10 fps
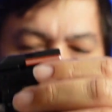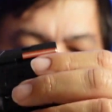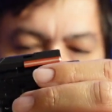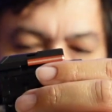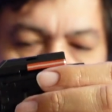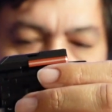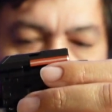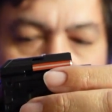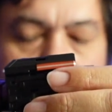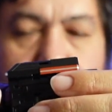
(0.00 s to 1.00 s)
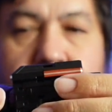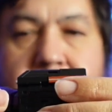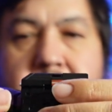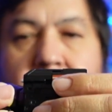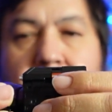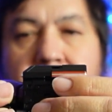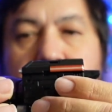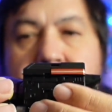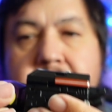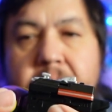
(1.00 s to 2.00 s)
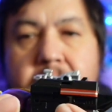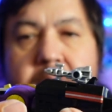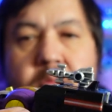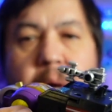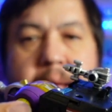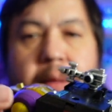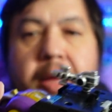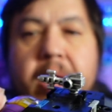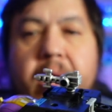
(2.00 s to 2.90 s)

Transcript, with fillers: love the Insecticons alt mode too as well.